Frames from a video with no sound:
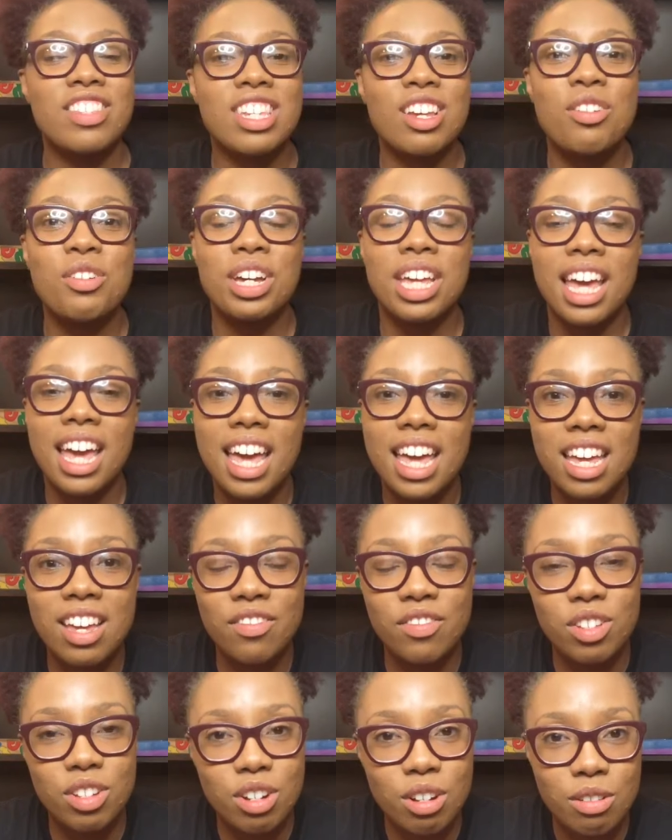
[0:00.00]
okay if
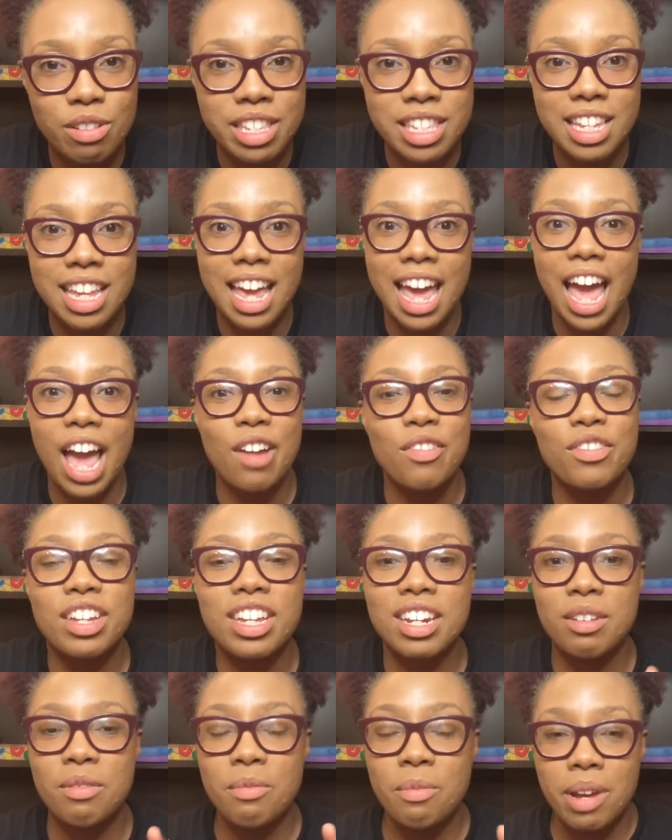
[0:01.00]
you don't say
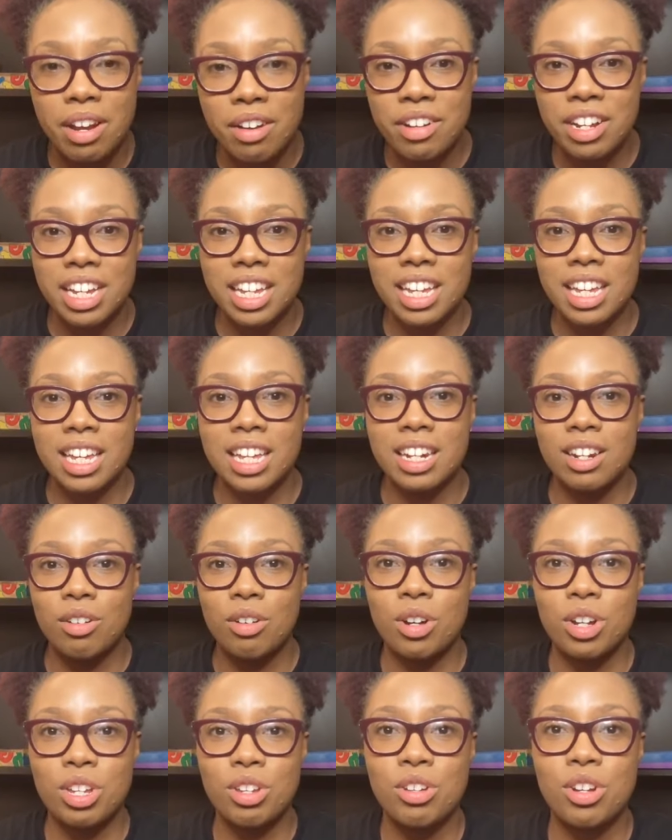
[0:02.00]
African American
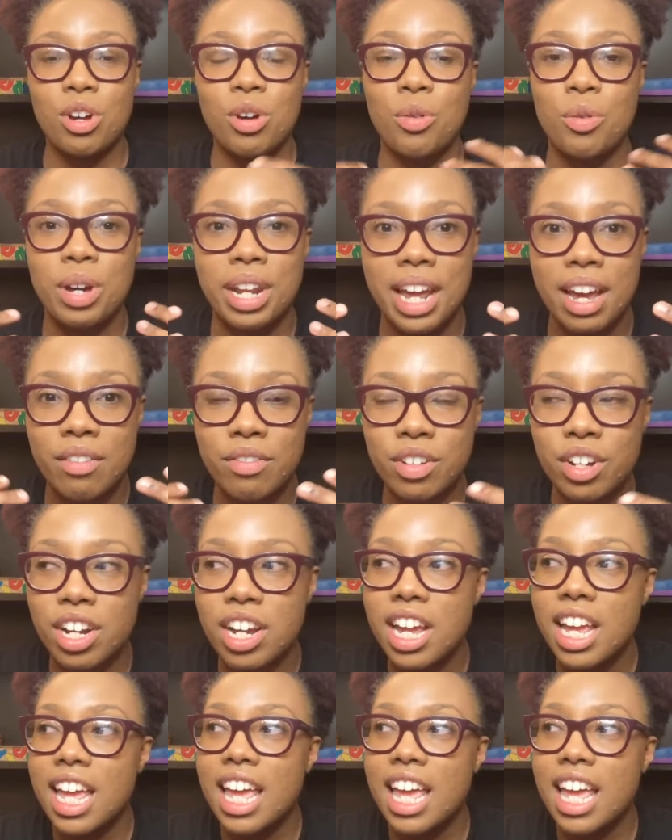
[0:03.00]
or, whatever.